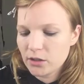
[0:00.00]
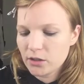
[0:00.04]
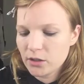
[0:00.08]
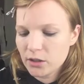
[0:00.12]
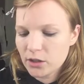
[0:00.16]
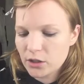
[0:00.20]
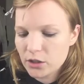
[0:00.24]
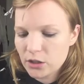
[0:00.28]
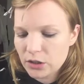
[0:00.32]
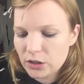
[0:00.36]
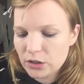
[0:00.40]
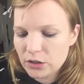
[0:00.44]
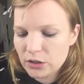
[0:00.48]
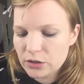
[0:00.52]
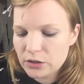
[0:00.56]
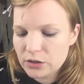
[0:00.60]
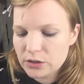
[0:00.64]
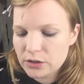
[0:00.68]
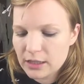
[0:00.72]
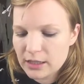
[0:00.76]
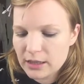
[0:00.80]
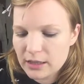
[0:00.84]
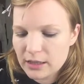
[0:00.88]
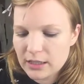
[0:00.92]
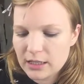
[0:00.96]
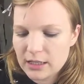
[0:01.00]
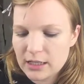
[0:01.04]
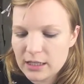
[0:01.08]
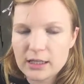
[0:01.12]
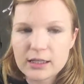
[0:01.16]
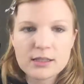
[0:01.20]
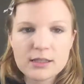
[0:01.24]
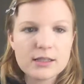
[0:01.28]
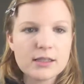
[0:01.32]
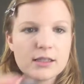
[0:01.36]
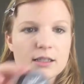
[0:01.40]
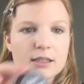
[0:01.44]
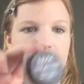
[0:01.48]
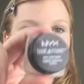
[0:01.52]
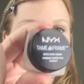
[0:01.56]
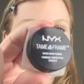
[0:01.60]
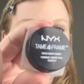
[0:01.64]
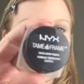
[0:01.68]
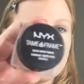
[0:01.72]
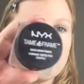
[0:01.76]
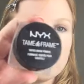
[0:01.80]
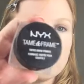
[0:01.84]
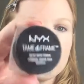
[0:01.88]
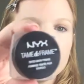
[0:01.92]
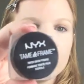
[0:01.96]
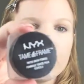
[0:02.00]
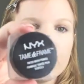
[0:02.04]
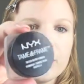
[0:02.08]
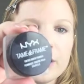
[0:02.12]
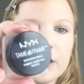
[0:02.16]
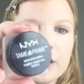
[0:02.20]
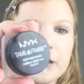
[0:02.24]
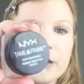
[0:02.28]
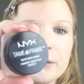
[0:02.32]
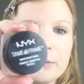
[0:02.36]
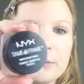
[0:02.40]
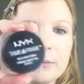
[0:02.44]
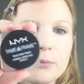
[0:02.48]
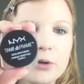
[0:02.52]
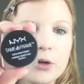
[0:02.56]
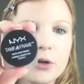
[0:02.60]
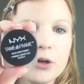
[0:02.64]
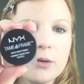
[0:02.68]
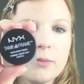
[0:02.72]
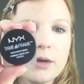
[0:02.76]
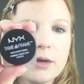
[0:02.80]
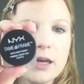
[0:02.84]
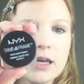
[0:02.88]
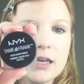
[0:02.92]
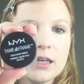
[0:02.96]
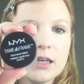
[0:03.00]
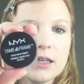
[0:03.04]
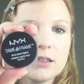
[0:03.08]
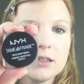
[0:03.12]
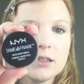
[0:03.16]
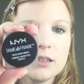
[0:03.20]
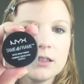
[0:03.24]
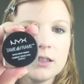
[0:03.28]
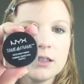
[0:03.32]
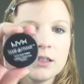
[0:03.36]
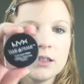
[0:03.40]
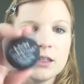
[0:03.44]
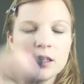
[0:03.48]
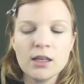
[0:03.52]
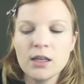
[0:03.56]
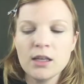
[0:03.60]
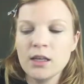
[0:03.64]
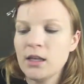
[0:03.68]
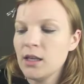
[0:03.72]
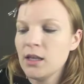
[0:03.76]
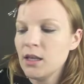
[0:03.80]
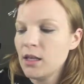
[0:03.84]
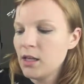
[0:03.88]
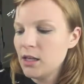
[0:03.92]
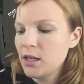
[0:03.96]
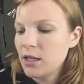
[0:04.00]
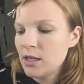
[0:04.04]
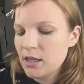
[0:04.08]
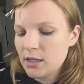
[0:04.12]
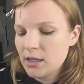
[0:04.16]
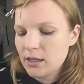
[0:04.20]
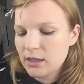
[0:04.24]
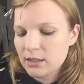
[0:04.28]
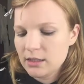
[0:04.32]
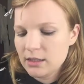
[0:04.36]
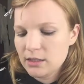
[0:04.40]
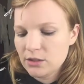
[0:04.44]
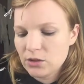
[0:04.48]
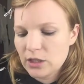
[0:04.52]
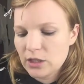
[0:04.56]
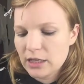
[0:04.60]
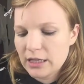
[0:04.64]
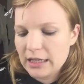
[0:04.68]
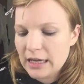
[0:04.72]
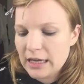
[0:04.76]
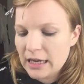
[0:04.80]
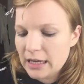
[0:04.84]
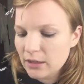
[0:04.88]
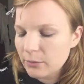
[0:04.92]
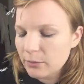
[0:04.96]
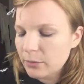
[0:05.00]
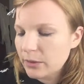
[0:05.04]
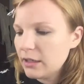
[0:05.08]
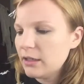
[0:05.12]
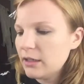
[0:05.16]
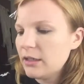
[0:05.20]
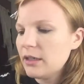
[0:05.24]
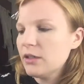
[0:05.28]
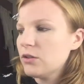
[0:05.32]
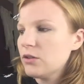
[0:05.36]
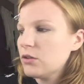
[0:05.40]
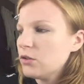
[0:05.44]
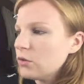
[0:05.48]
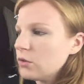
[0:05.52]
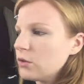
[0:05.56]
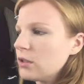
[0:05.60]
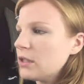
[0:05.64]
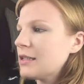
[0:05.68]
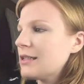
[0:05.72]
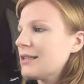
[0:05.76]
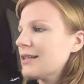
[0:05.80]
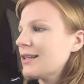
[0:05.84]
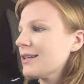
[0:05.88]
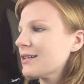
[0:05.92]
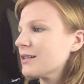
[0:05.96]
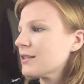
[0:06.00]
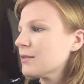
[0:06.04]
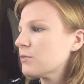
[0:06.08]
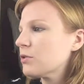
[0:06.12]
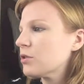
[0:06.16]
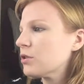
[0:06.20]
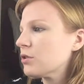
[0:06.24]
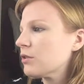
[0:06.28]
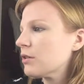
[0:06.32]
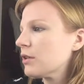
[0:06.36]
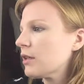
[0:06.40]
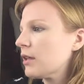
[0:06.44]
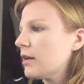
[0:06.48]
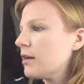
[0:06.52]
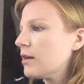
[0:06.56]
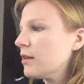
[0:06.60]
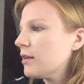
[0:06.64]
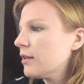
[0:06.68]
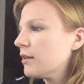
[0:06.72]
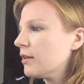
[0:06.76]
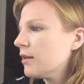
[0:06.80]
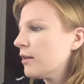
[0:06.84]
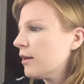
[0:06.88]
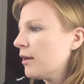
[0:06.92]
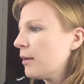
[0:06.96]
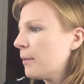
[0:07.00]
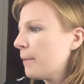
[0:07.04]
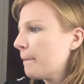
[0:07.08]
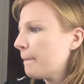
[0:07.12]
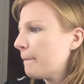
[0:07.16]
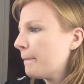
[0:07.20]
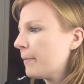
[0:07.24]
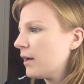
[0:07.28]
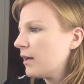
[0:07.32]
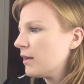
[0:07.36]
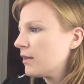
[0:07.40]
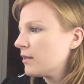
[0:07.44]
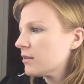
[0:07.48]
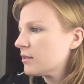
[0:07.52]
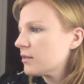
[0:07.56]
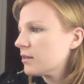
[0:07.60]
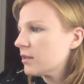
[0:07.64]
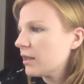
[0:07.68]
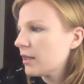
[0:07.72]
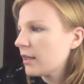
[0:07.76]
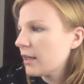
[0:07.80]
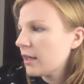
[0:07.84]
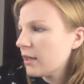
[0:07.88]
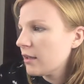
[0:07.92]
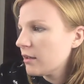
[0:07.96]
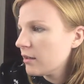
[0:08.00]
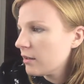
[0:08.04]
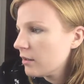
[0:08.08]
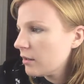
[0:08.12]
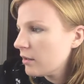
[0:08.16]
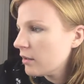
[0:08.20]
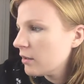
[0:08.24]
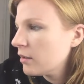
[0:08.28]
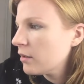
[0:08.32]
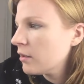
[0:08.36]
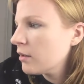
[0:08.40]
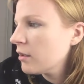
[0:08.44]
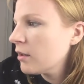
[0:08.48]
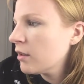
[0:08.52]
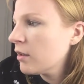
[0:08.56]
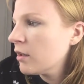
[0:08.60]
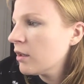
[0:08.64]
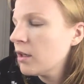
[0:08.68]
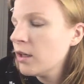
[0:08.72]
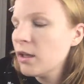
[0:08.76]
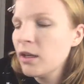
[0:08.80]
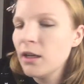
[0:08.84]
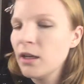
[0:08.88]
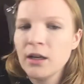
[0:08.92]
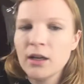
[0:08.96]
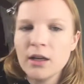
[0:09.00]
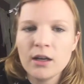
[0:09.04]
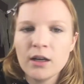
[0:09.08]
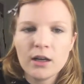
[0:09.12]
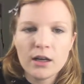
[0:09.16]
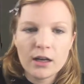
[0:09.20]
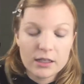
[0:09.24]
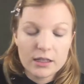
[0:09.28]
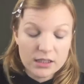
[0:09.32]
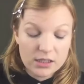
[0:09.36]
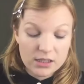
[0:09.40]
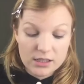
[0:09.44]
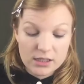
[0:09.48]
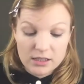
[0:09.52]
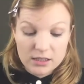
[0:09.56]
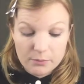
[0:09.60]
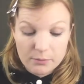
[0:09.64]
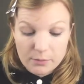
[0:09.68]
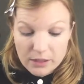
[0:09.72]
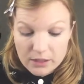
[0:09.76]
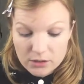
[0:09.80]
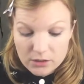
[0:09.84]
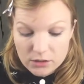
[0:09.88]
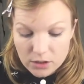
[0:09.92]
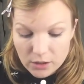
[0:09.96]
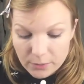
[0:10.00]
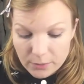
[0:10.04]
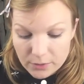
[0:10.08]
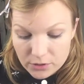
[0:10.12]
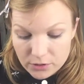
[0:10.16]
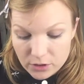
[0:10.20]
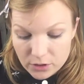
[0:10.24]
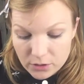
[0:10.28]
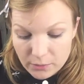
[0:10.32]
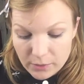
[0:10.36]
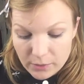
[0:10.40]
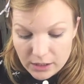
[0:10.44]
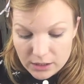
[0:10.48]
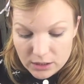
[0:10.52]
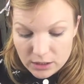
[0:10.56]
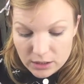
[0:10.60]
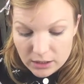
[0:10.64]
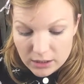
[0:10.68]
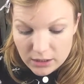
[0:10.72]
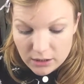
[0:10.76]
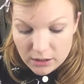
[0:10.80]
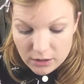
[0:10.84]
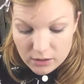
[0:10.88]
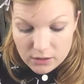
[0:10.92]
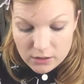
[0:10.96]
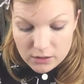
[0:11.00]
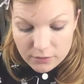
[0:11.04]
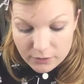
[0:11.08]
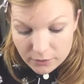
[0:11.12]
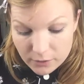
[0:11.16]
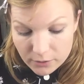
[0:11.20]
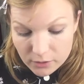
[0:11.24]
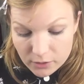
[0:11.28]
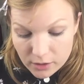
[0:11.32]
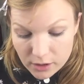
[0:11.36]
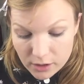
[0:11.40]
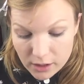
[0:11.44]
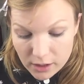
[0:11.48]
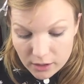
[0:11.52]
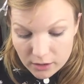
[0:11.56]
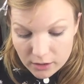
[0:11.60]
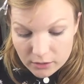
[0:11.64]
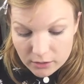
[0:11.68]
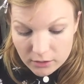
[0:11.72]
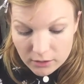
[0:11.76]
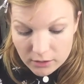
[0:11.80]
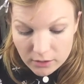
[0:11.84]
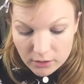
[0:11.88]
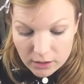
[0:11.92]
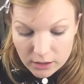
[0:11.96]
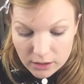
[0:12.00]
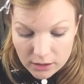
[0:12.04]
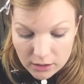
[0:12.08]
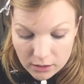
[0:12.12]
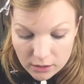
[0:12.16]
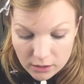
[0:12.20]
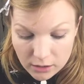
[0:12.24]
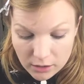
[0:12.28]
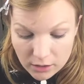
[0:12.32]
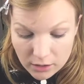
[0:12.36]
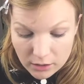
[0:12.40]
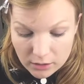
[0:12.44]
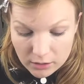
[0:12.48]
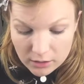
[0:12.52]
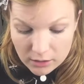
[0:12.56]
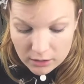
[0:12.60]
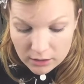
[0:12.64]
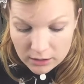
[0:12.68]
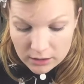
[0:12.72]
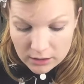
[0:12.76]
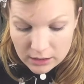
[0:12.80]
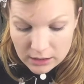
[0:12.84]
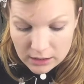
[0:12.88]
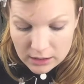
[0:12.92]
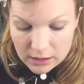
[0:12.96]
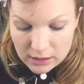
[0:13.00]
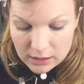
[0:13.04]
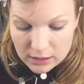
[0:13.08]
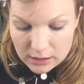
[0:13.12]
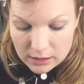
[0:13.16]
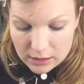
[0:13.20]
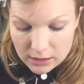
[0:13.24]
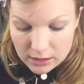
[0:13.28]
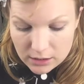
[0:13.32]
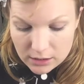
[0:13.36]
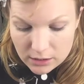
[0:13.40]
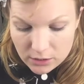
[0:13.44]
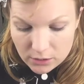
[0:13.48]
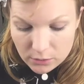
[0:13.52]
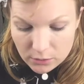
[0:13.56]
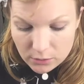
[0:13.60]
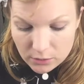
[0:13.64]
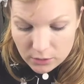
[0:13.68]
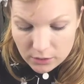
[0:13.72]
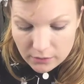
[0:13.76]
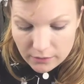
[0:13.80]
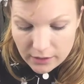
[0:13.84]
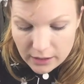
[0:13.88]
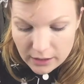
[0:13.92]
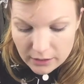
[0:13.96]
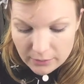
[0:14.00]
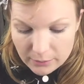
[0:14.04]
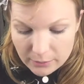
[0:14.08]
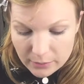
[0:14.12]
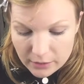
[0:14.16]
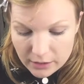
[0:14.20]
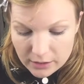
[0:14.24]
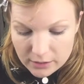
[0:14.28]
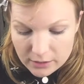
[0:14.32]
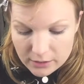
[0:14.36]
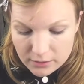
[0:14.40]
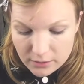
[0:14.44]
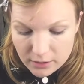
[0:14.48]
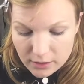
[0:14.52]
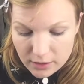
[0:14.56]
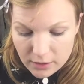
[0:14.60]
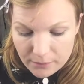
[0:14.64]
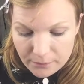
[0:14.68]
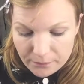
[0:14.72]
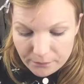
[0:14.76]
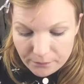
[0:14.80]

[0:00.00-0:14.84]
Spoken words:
I'm going to use the NYX Tame and Frame Pomade. This is drying out a bit. I do need to get some Duraline, but again, I just need to make a shopping trip actually. Go to Sephora, go to Inglot. Need to do all of that, but that's alright.